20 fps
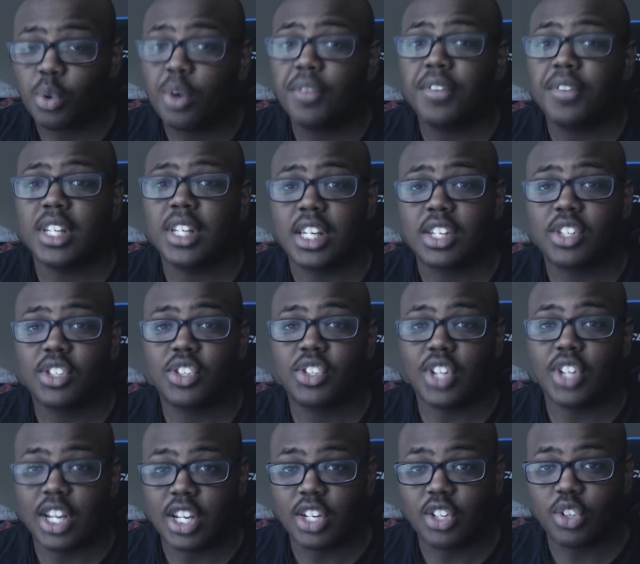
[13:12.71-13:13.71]
equivalent
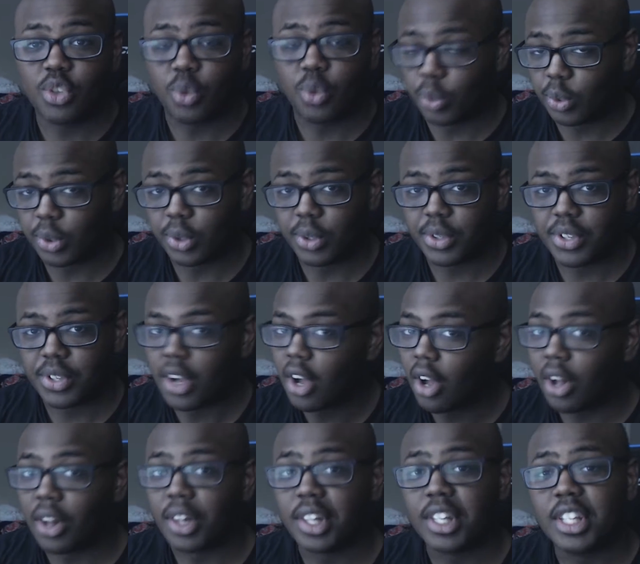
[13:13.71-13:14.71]
exchange rules
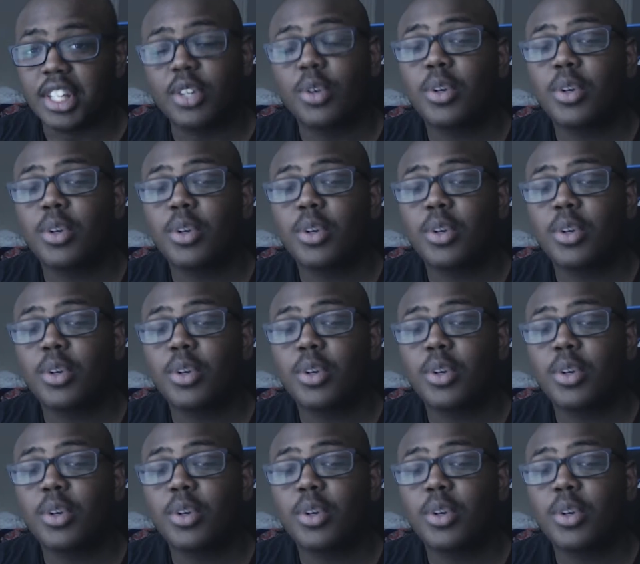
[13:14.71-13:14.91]
all.